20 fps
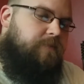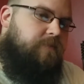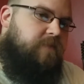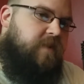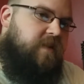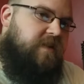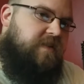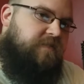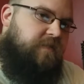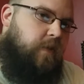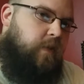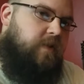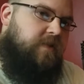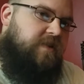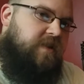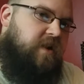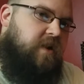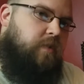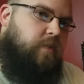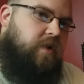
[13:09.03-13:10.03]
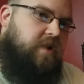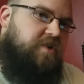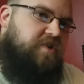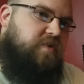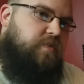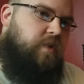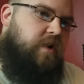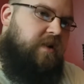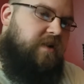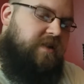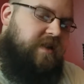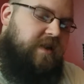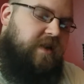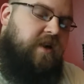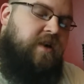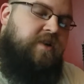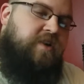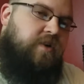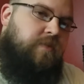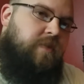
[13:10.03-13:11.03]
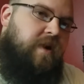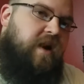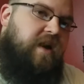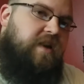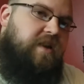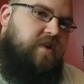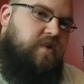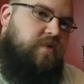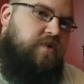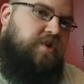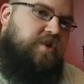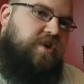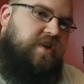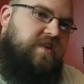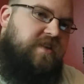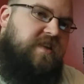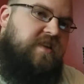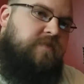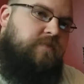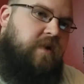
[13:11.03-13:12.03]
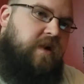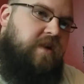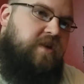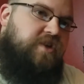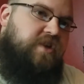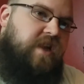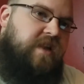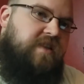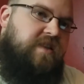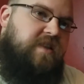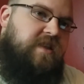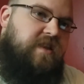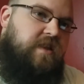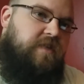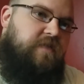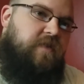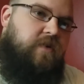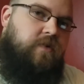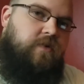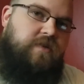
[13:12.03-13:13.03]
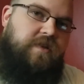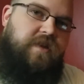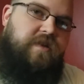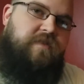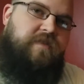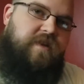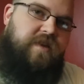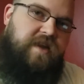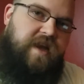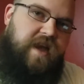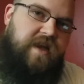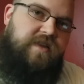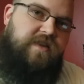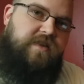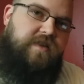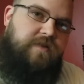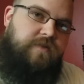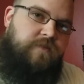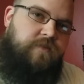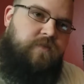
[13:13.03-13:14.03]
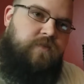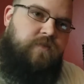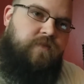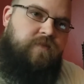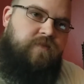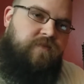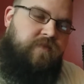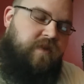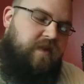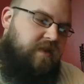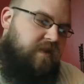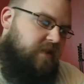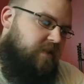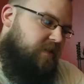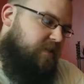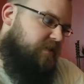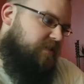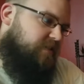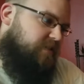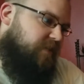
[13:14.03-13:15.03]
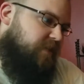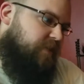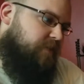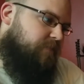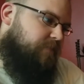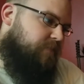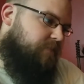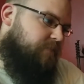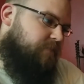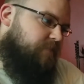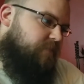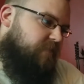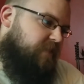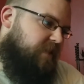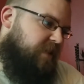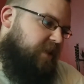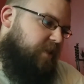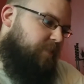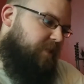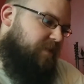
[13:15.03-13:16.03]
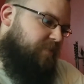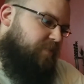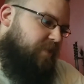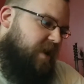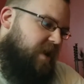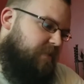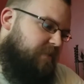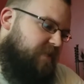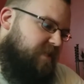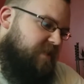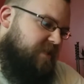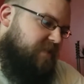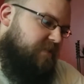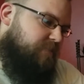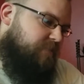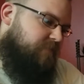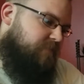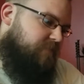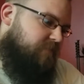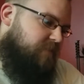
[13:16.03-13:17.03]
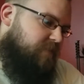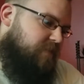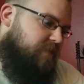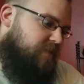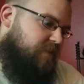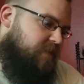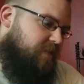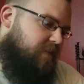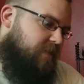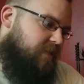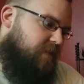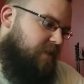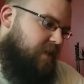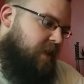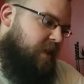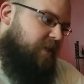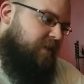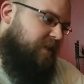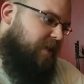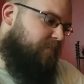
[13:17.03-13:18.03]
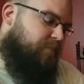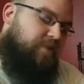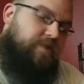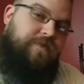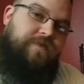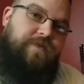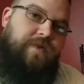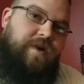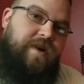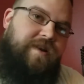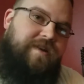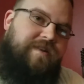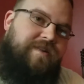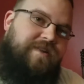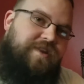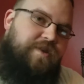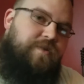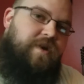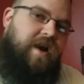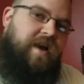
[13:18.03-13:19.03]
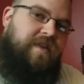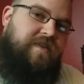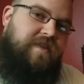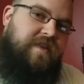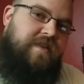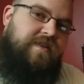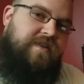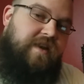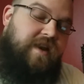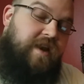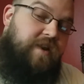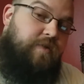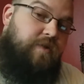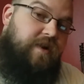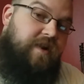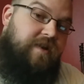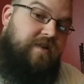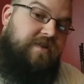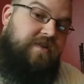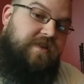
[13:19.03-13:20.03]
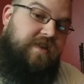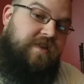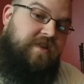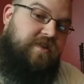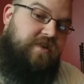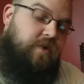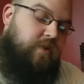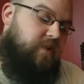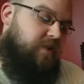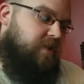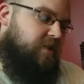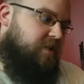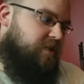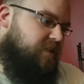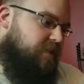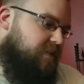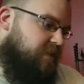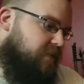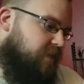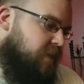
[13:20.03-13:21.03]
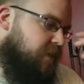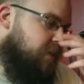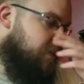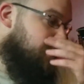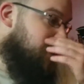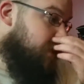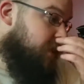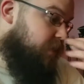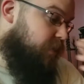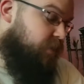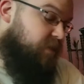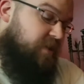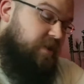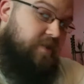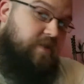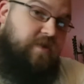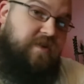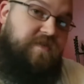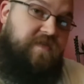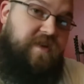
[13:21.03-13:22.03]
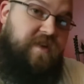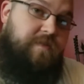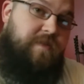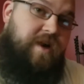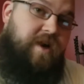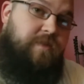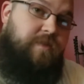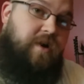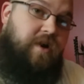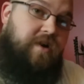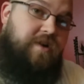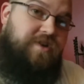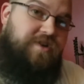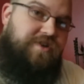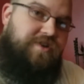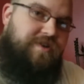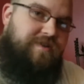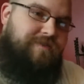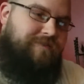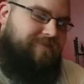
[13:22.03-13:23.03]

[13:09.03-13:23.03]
Because focusing on what you want can undermine you just as much as the difficulty of the task. So, a little bit of pragmatism. Eric, I'm rooting for you. You got this. And anyone else that's going on, looking to do this 50-mile march,